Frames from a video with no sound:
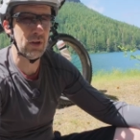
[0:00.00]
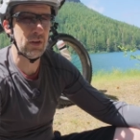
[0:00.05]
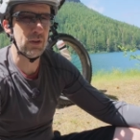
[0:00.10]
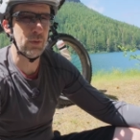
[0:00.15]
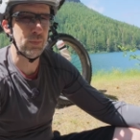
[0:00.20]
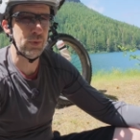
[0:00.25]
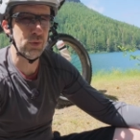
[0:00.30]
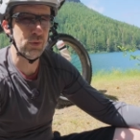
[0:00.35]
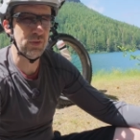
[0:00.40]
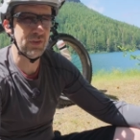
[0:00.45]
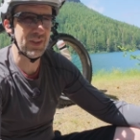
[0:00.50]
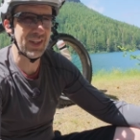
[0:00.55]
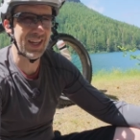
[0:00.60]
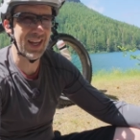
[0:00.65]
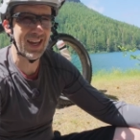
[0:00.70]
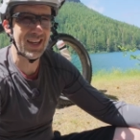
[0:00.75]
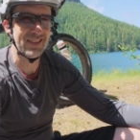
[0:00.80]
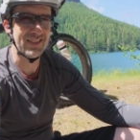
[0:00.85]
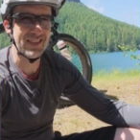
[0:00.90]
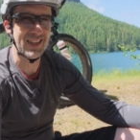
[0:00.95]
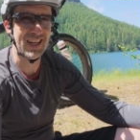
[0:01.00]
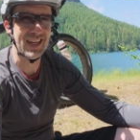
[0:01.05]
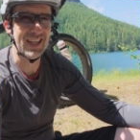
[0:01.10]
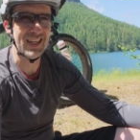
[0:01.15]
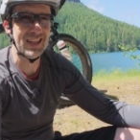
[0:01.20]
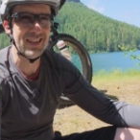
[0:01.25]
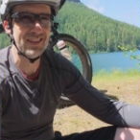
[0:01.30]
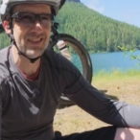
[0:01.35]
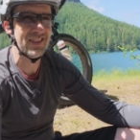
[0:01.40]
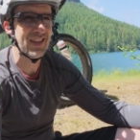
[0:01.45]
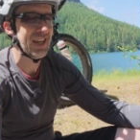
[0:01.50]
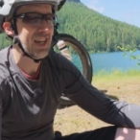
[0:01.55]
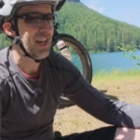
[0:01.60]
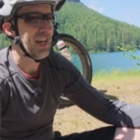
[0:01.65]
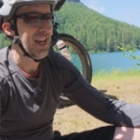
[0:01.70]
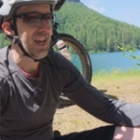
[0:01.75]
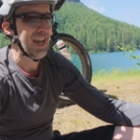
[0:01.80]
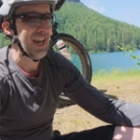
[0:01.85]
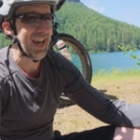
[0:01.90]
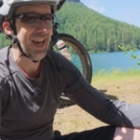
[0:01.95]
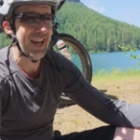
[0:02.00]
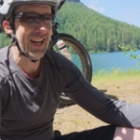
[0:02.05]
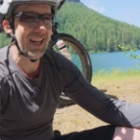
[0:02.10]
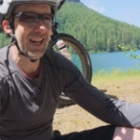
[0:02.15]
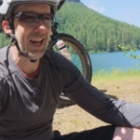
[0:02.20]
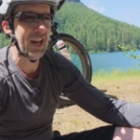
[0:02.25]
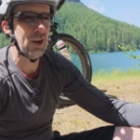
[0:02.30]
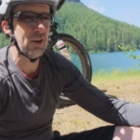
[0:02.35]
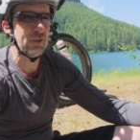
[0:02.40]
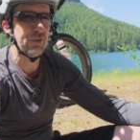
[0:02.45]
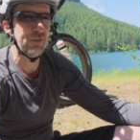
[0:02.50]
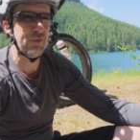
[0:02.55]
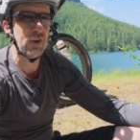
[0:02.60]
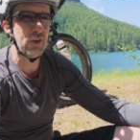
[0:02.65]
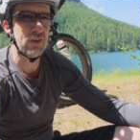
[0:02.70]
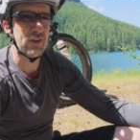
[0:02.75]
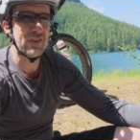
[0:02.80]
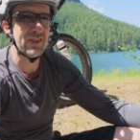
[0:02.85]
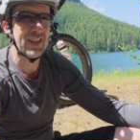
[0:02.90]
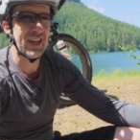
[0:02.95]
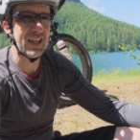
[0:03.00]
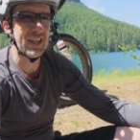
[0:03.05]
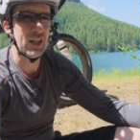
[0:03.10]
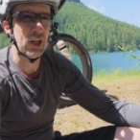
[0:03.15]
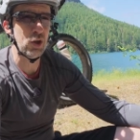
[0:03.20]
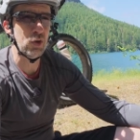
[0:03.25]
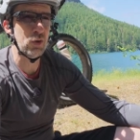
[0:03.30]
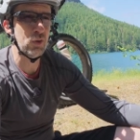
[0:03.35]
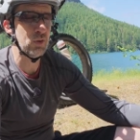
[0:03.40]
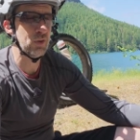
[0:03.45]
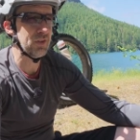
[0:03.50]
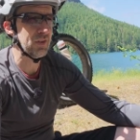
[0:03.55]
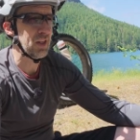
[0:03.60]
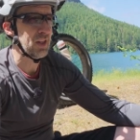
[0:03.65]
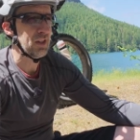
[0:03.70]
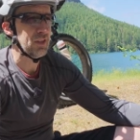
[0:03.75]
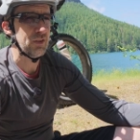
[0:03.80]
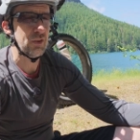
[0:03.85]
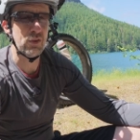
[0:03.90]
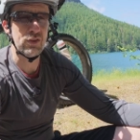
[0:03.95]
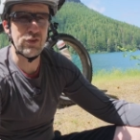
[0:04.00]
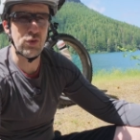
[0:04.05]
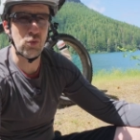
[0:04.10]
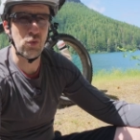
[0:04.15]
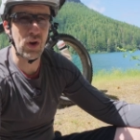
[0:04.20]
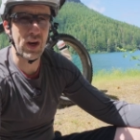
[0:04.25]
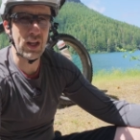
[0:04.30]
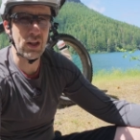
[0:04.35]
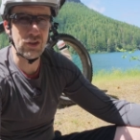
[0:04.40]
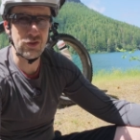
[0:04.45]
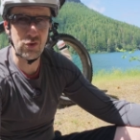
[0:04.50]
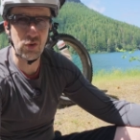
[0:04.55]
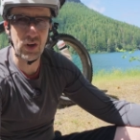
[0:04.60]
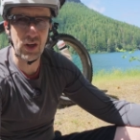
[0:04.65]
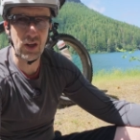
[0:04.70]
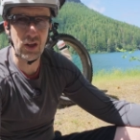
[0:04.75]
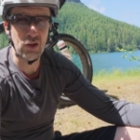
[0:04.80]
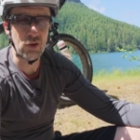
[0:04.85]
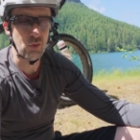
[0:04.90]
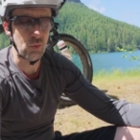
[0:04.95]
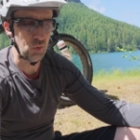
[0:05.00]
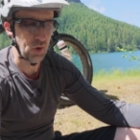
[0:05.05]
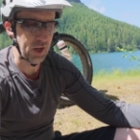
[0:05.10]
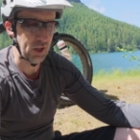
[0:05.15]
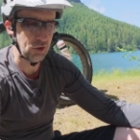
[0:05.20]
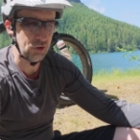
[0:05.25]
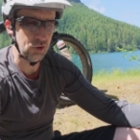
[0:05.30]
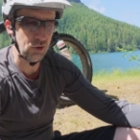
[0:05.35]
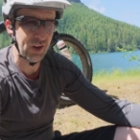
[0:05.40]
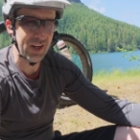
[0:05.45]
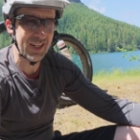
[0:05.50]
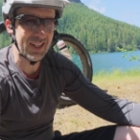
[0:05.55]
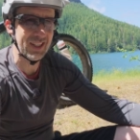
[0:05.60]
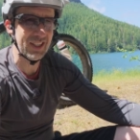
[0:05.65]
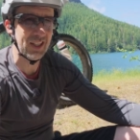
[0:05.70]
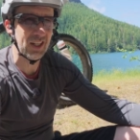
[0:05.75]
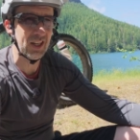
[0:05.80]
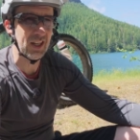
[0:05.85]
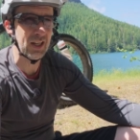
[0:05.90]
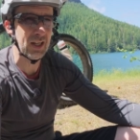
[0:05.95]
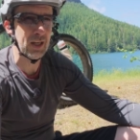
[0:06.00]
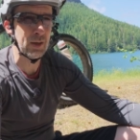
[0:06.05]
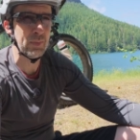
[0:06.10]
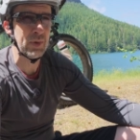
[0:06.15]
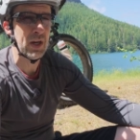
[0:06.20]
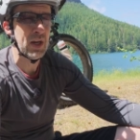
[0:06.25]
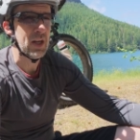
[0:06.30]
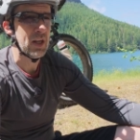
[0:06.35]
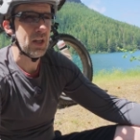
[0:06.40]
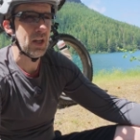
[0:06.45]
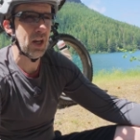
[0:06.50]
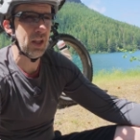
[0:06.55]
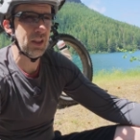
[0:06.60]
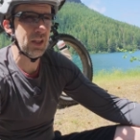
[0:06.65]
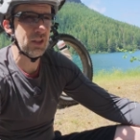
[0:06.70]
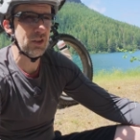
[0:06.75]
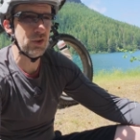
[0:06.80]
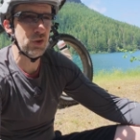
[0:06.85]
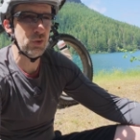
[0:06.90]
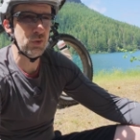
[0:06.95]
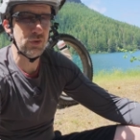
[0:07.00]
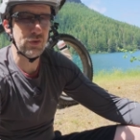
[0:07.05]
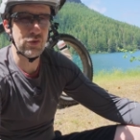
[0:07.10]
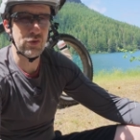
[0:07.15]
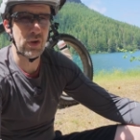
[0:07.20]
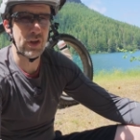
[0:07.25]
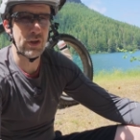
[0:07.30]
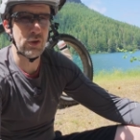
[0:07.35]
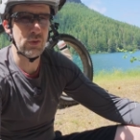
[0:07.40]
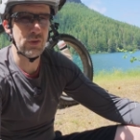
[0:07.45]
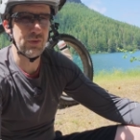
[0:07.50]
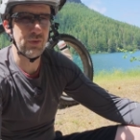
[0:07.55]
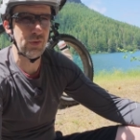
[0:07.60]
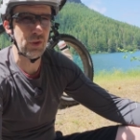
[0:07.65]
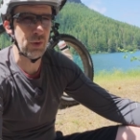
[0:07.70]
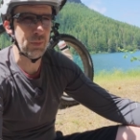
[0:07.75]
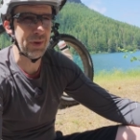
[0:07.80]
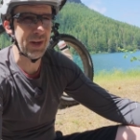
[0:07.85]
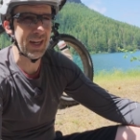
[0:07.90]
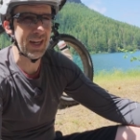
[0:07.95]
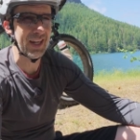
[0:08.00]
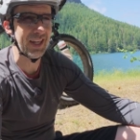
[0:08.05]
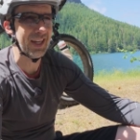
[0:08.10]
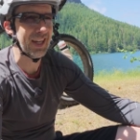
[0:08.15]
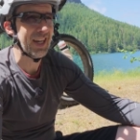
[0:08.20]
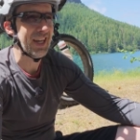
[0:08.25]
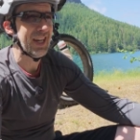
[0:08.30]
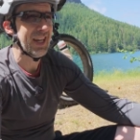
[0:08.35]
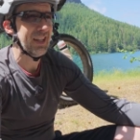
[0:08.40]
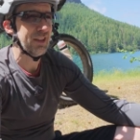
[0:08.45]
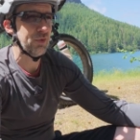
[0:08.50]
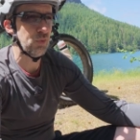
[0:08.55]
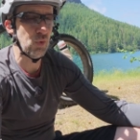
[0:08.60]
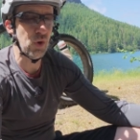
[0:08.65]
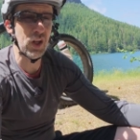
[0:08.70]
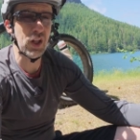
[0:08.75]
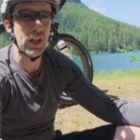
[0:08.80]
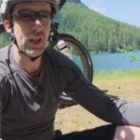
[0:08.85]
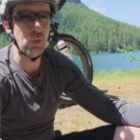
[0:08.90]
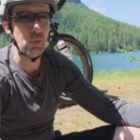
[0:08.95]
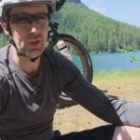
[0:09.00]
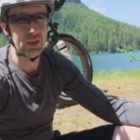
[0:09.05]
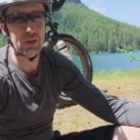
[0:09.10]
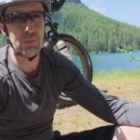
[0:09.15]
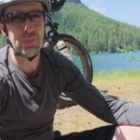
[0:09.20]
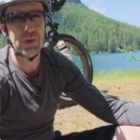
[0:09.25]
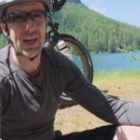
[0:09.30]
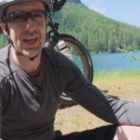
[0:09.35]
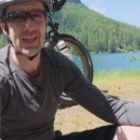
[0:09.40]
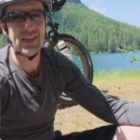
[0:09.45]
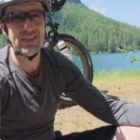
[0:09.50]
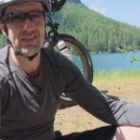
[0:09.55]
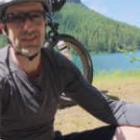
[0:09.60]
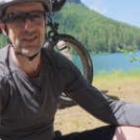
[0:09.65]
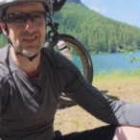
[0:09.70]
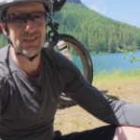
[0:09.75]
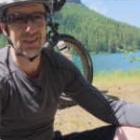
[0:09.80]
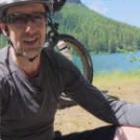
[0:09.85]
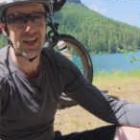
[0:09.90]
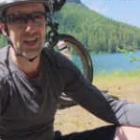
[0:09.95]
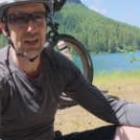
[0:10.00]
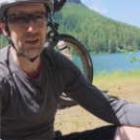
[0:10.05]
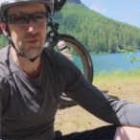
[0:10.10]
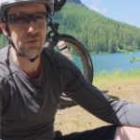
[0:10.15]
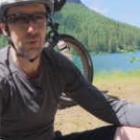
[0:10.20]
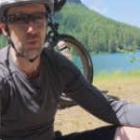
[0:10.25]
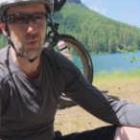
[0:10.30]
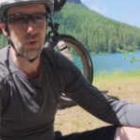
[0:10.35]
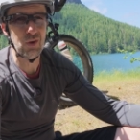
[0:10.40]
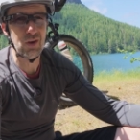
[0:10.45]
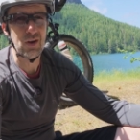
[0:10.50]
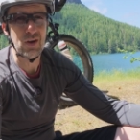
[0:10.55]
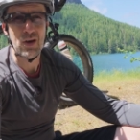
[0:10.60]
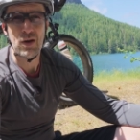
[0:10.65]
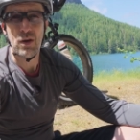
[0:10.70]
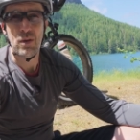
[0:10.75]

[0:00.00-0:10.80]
on the Palouse Cascades, heading out as far as that goes. So it's a rail trail, rail grade climb, nothing too strenuous for the bike. It's really what the bike is designed for.